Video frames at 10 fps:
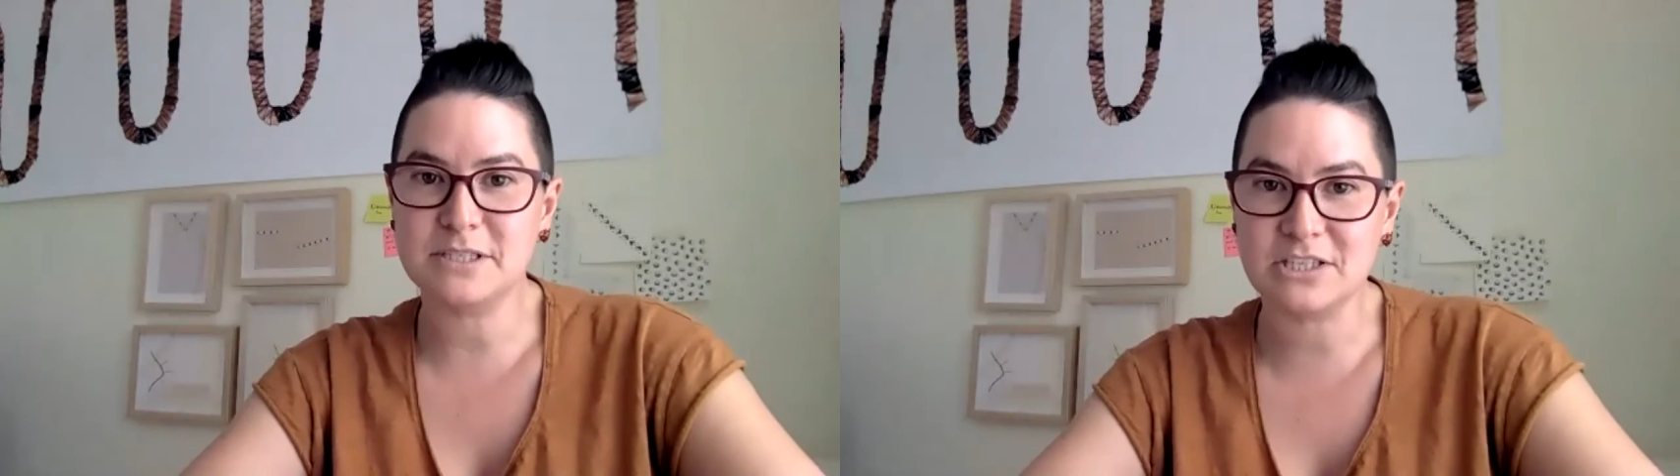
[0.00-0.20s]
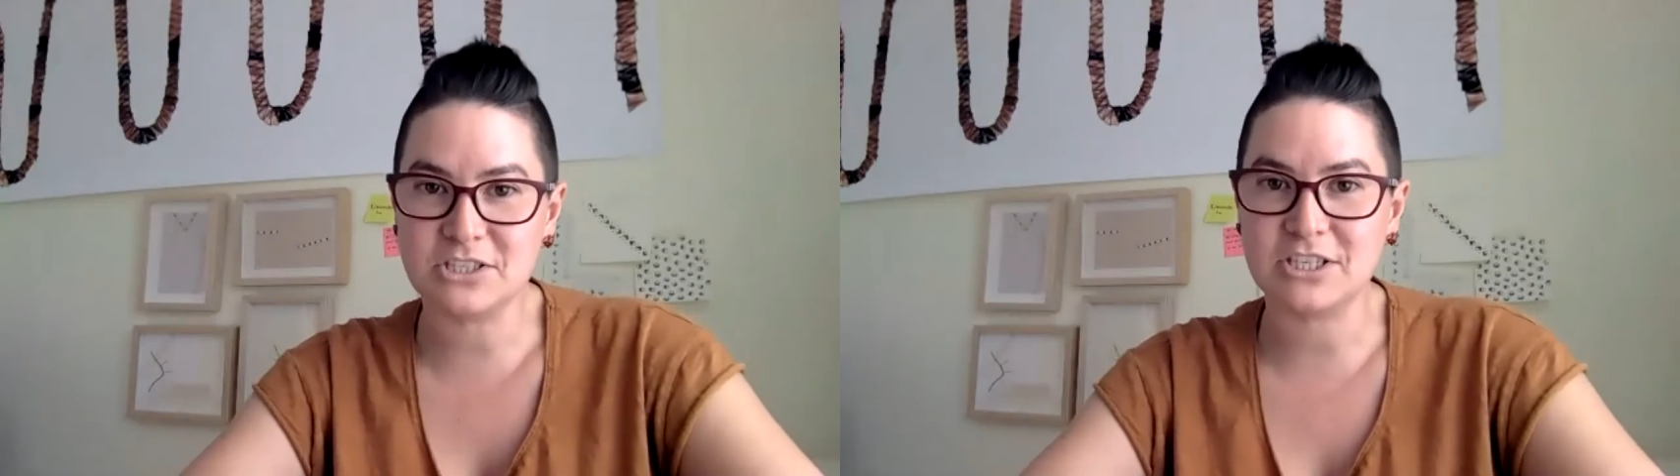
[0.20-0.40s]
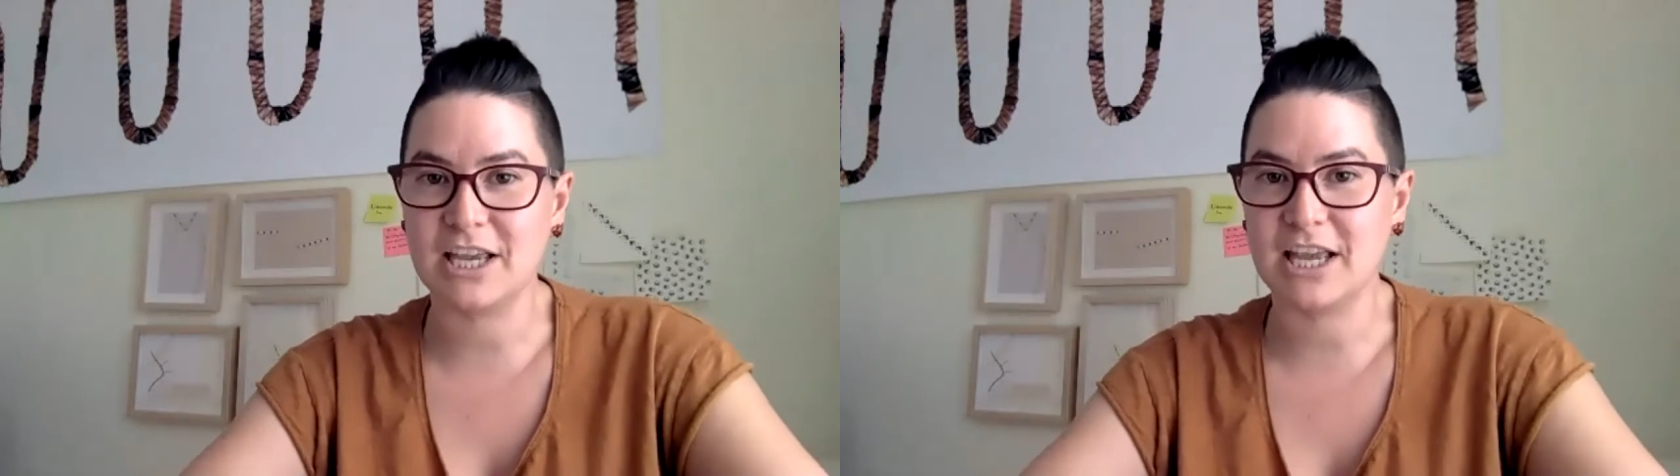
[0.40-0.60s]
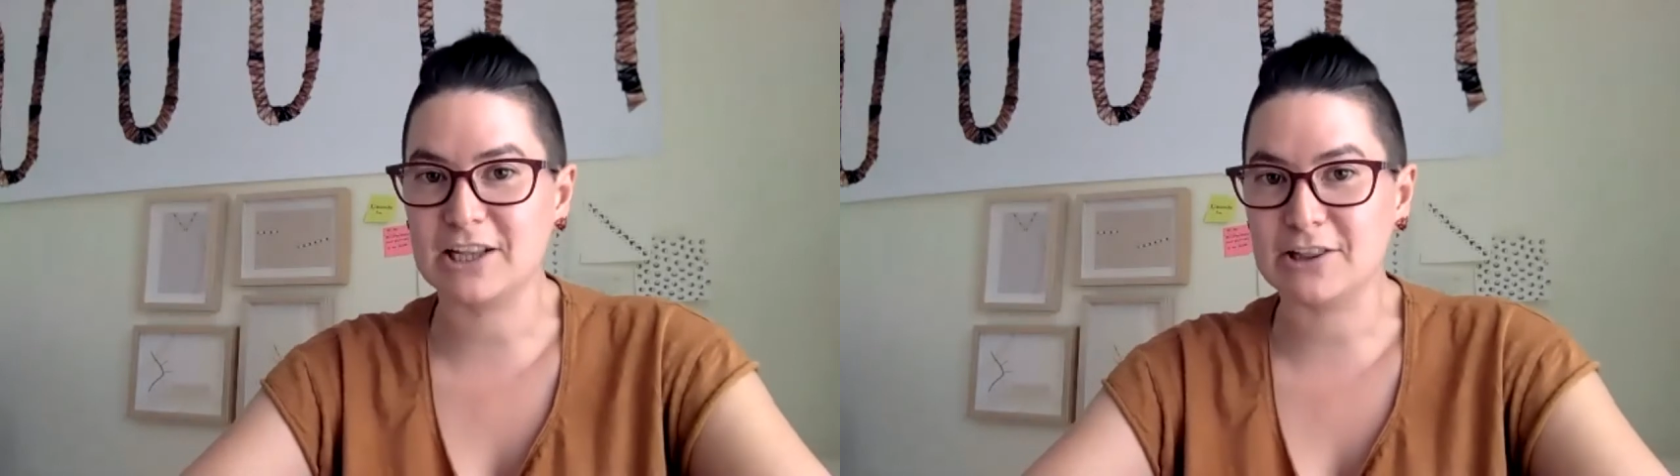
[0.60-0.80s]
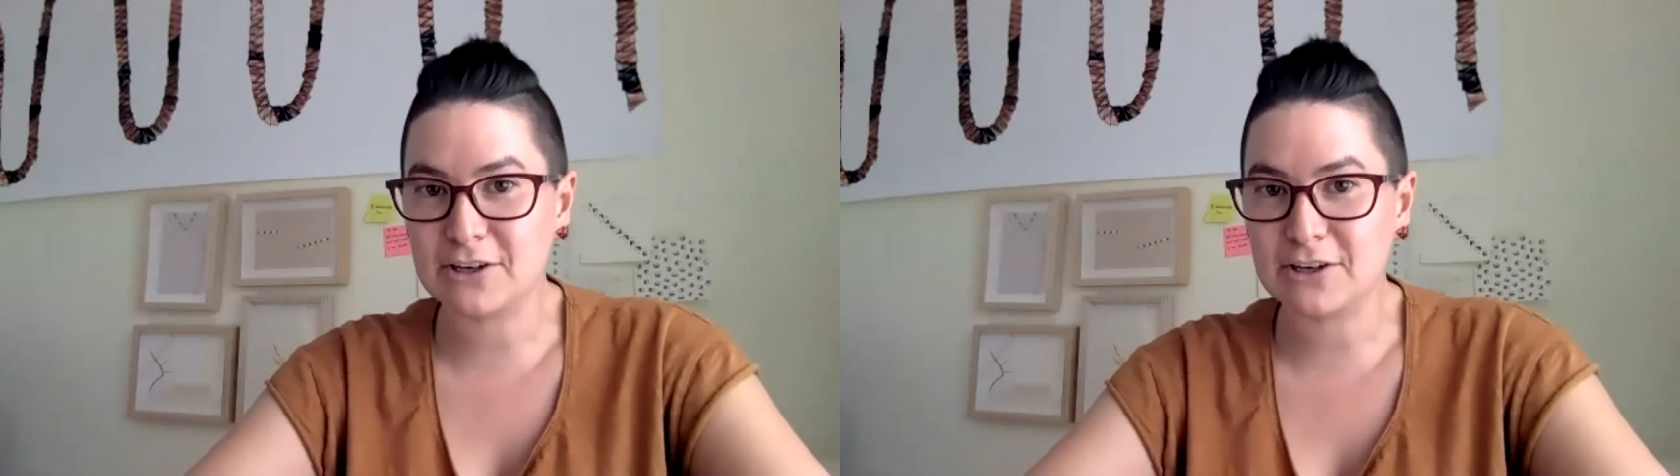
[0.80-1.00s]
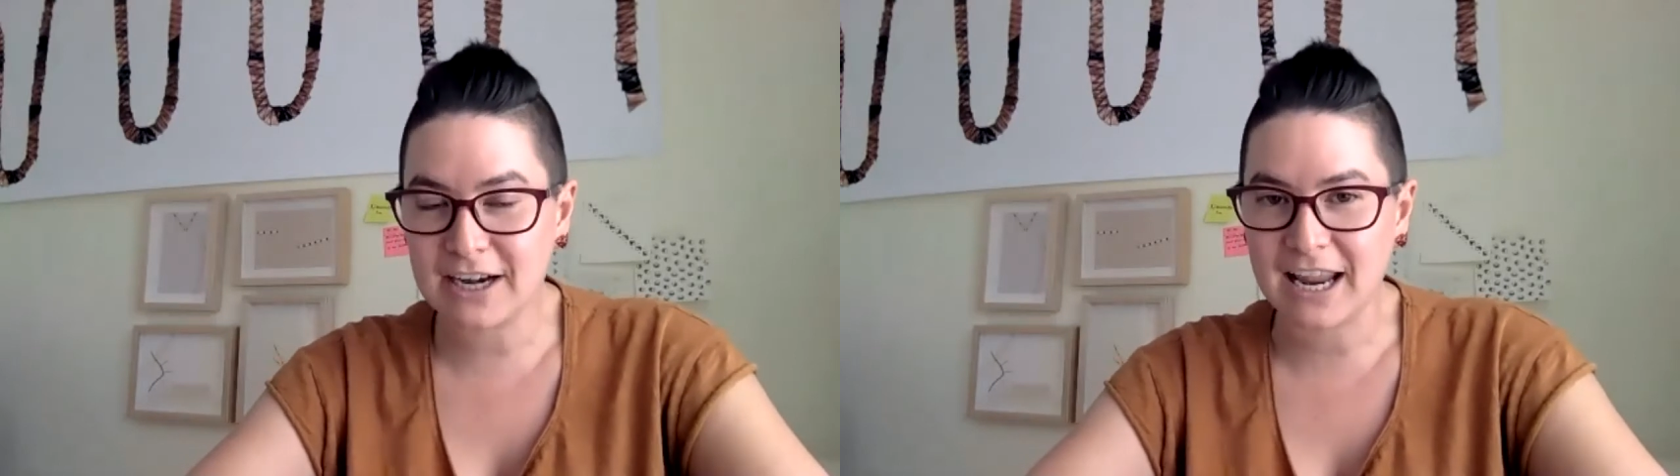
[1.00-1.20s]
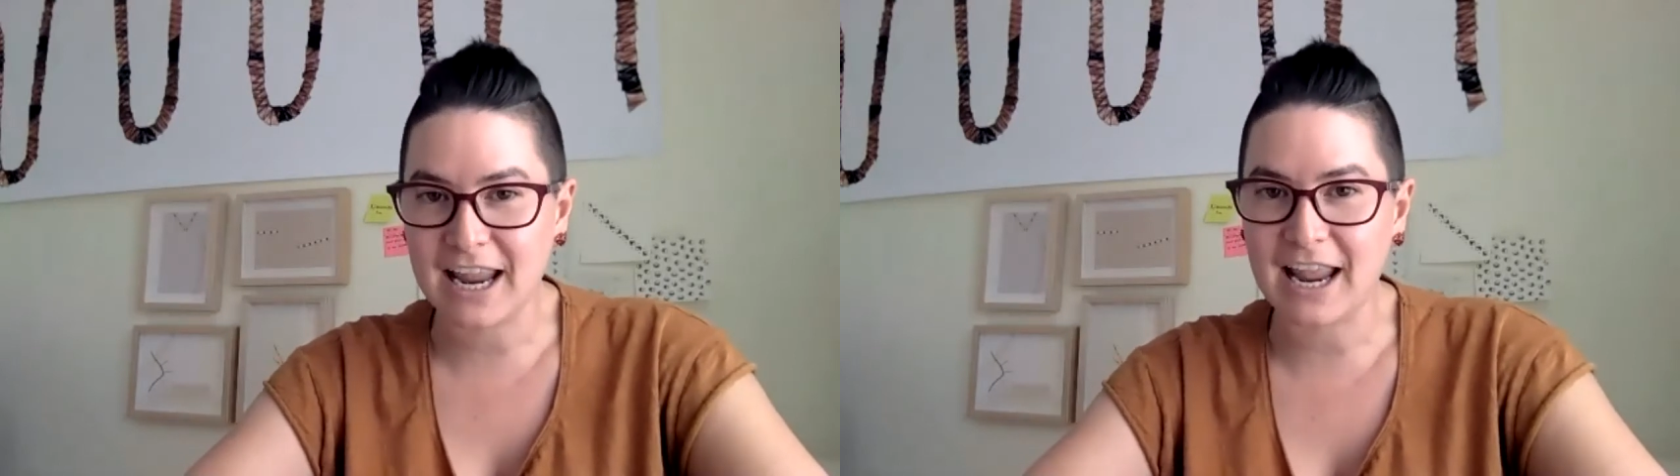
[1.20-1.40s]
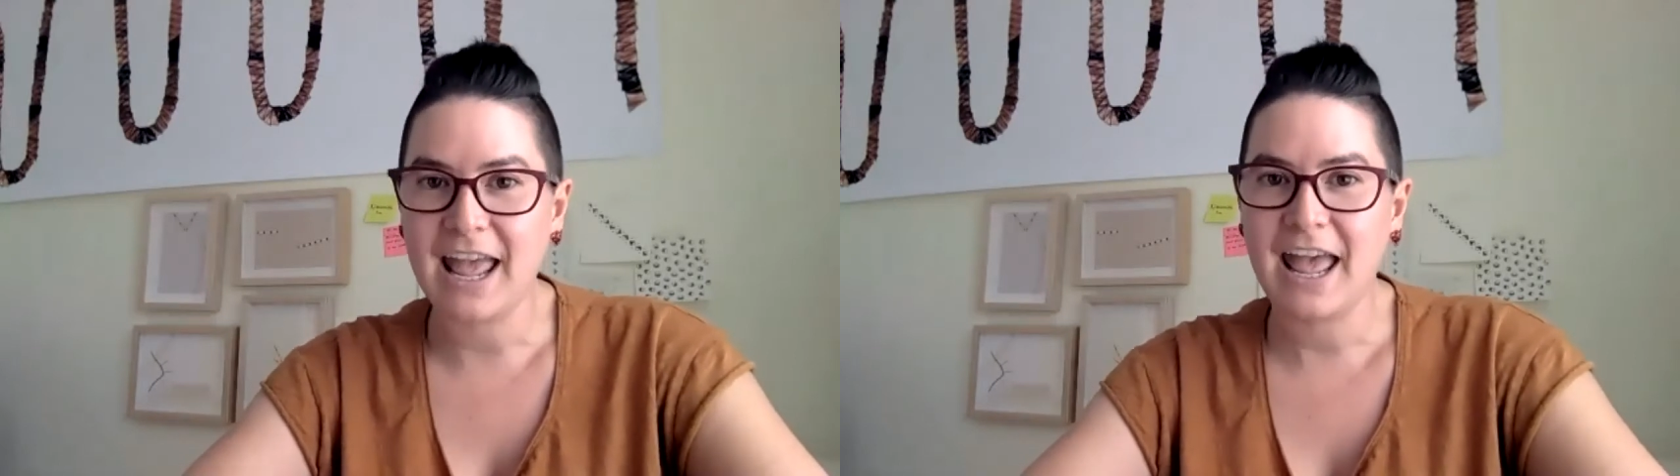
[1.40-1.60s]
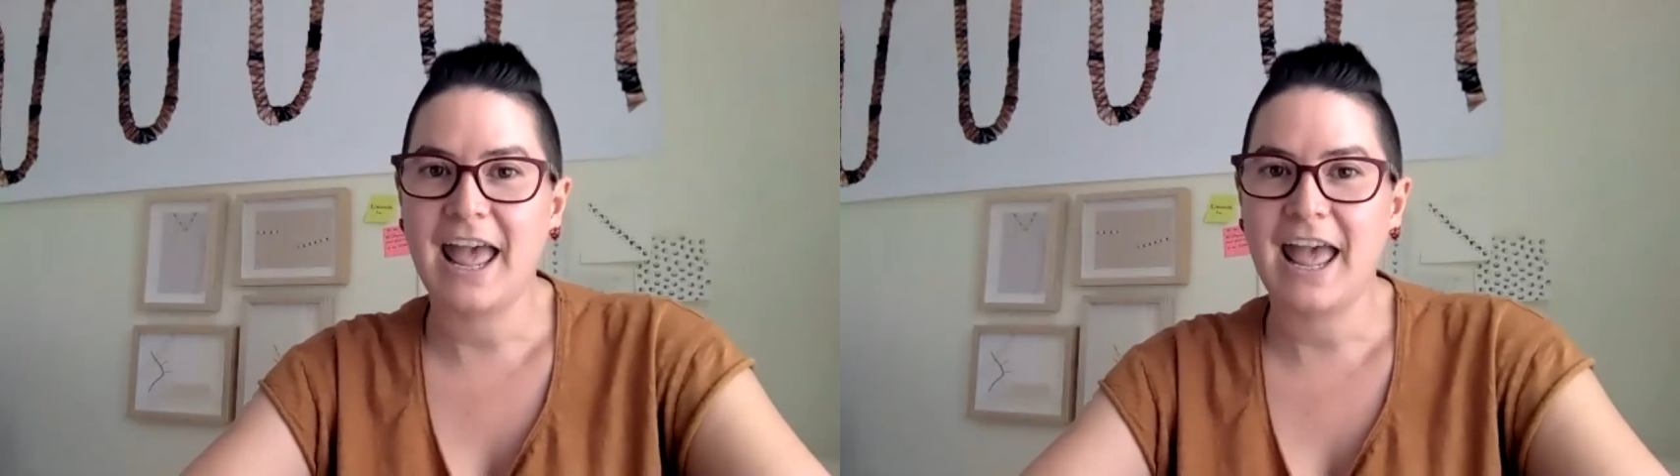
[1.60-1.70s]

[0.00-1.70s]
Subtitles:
Teaching and Learning